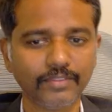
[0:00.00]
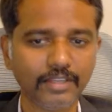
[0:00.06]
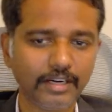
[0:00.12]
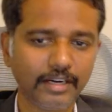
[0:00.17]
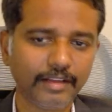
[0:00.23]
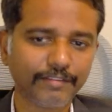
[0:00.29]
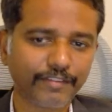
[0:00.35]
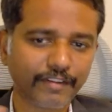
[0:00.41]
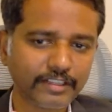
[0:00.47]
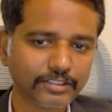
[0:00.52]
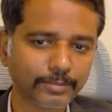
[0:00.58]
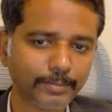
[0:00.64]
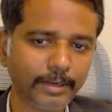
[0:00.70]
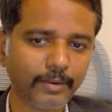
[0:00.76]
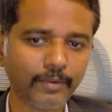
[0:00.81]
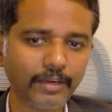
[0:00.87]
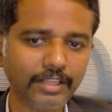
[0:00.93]
The difference
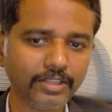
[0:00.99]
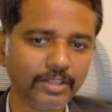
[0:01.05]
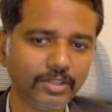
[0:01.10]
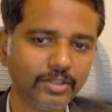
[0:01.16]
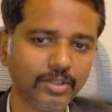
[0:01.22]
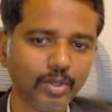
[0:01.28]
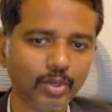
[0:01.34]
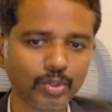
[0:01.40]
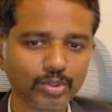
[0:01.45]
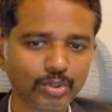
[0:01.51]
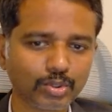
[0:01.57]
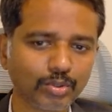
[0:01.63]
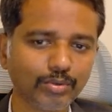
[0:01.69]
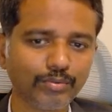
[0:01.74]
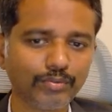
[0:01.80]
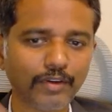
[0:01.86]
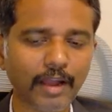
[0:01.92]
between those
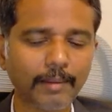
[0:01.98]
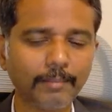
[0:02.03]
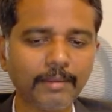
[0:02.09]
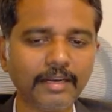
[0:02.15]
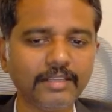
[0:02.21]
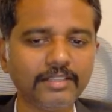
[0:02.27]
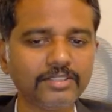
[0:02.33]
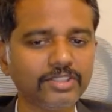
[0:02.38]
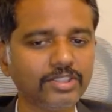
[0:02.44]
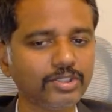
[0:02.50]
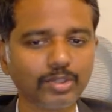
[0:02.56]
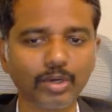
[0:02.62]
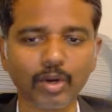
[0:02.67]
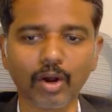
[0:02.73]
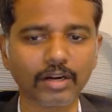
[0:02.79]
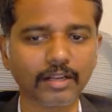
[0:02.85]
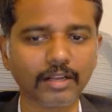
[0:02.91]
two families
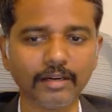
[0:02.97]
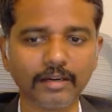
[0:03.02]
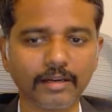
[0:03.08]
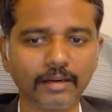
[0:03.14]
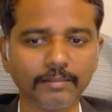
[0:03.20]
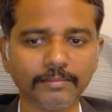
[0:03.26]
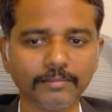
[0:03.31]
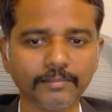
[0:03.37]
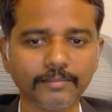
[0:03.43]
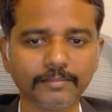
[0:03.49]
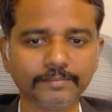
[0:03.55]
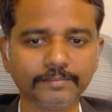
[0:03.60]
is not income,